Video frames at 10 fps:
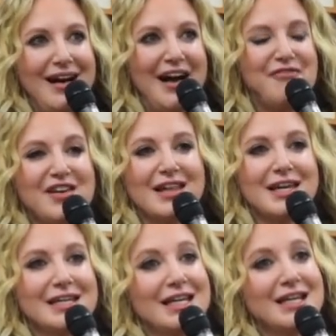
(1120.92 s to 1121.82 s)
I feel
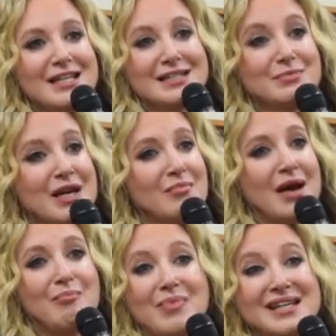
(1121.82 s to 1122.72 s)
like Nina is me on
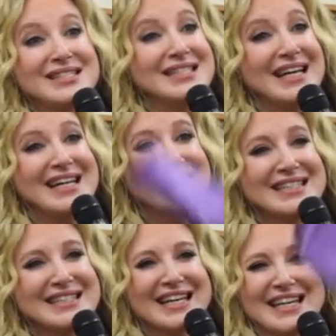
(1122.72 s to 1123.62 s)
my best
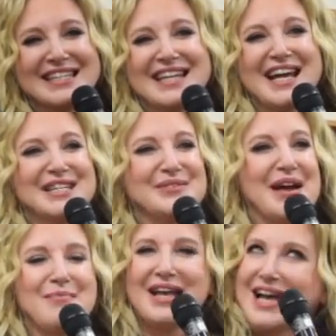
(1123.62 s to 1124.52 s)
days. Like the days when
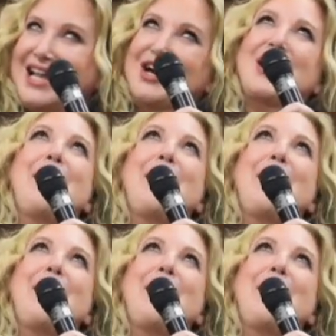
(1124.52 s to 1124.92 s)
I'm like, I look